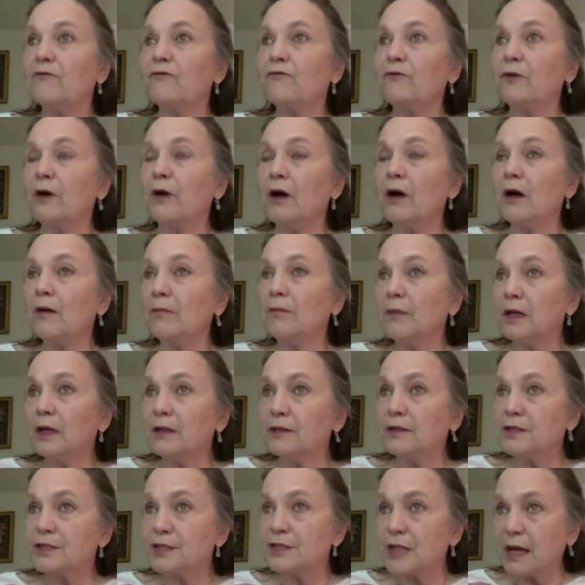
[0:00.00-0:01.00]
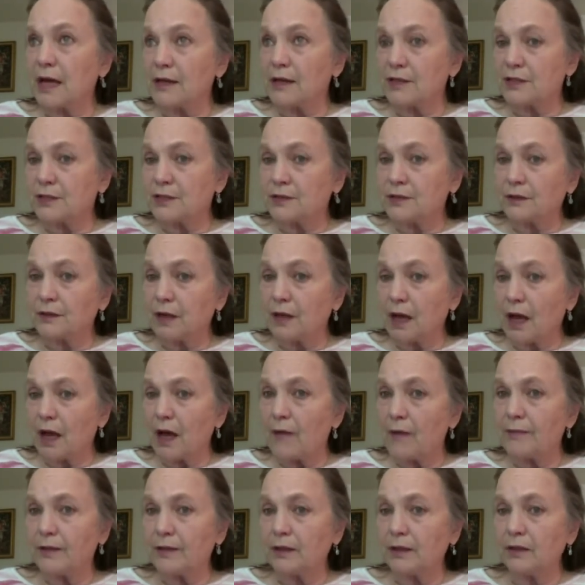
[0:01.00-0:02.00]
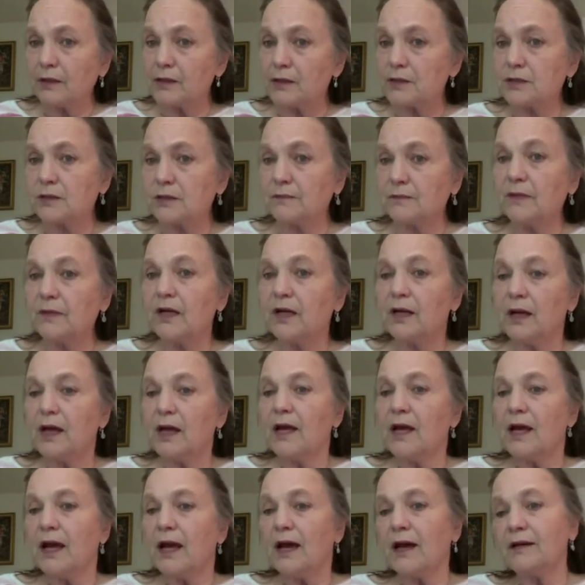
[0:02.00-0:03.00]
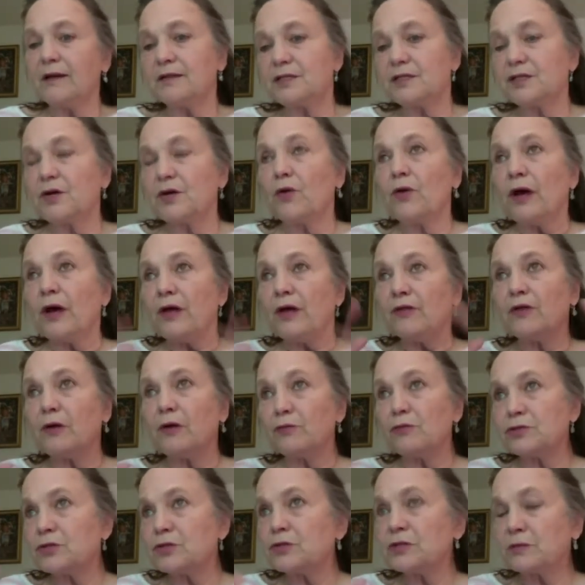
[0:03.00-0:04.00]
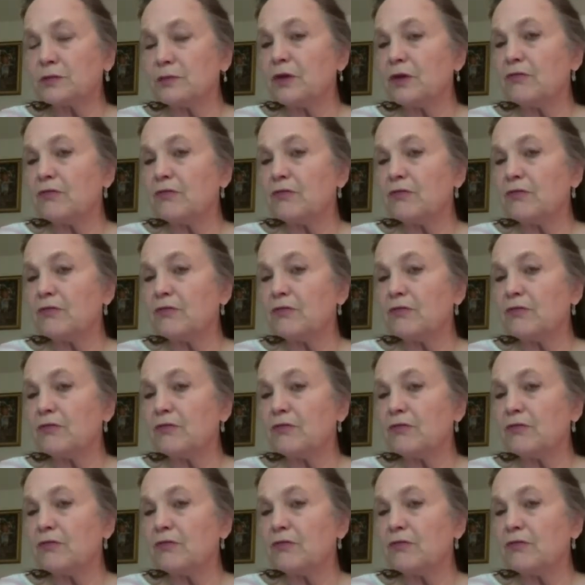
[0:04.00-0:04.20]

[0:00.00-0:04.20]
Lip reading: from disaster capitalism. Mm-hmm. And so those are some